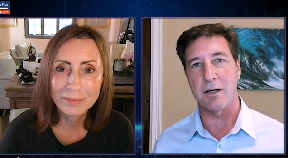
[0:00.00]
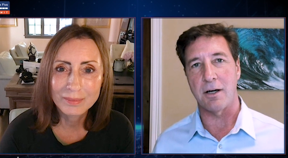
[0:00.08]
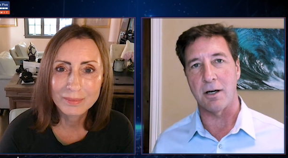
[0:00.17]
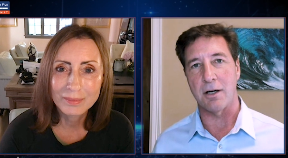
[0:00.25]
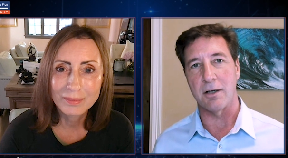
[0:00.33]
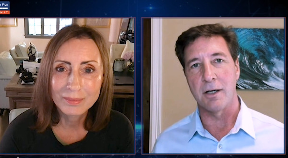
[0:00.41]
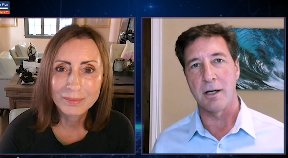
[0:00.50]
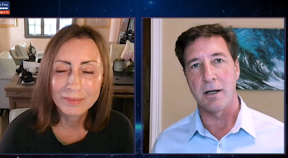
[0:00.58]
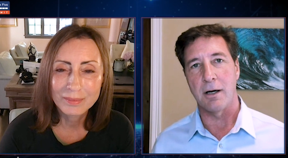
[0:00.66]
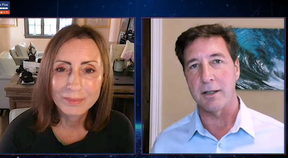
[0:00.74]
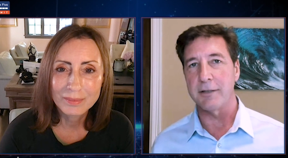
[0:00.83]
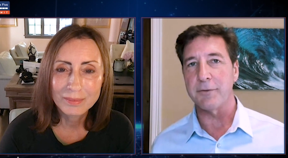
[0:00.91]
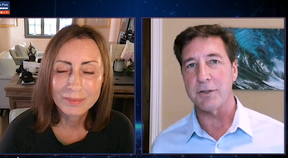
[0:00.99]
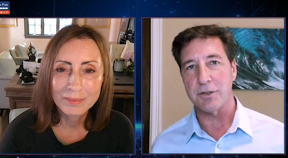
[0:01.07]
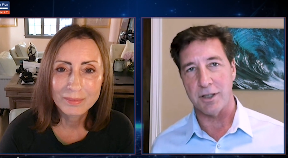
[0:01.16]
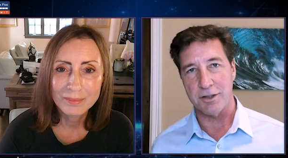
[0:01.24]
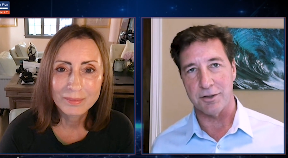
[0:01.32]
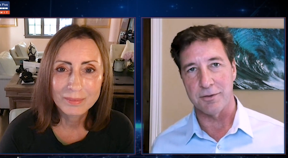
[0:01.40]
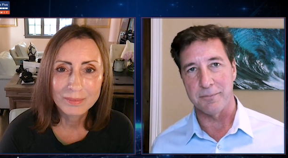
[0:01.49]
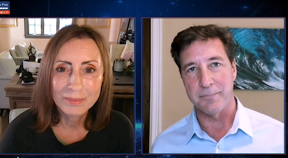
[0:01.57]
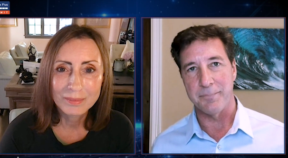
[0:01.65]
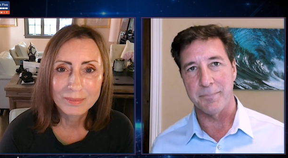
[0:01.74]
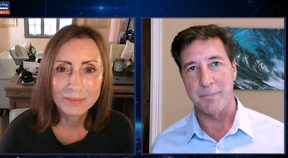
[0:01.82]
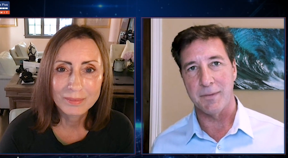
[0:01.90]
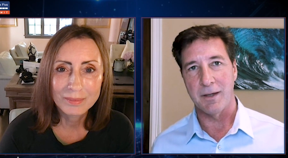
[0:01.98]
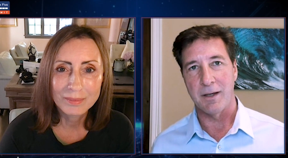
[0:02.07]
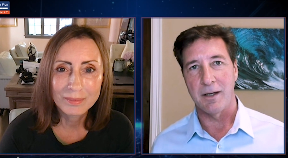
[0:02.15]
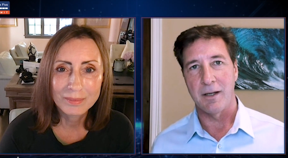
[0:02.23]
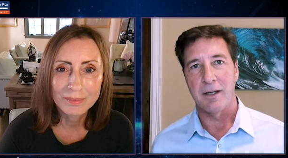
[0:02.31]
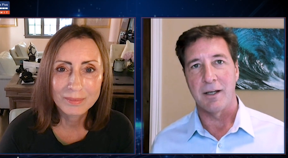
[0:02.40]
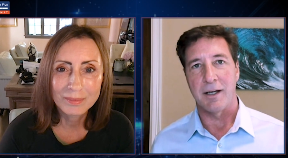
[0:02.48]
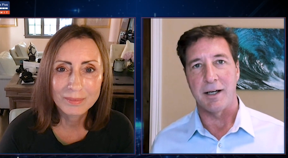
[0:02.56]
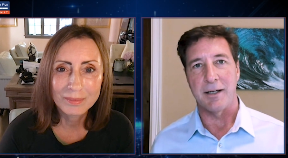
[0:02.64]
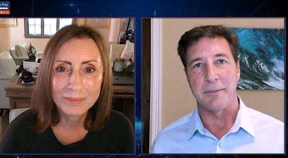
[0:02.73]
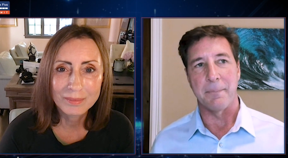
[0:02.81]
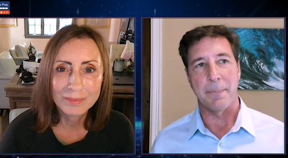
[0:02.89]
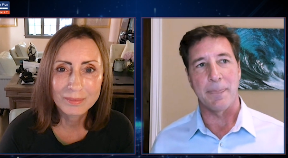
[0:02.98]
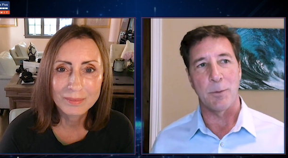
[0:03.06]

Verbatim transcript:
Speaker 1: our our infrastructure um,